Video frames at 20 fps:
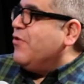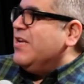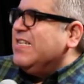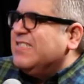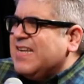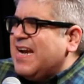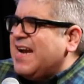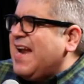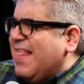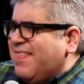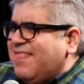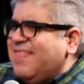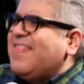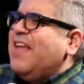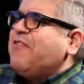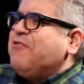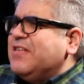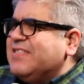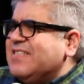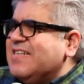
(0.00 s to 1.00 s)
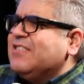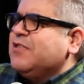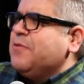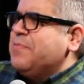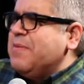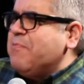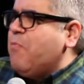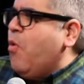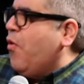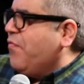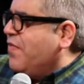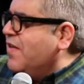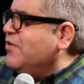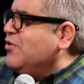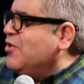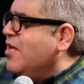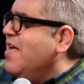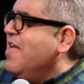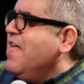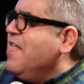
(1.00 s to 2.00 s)
reason, and that reason has to be more
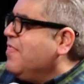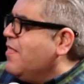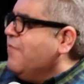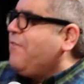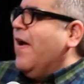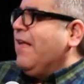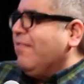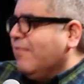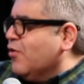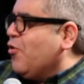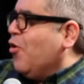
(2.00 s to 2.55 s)
than the fact that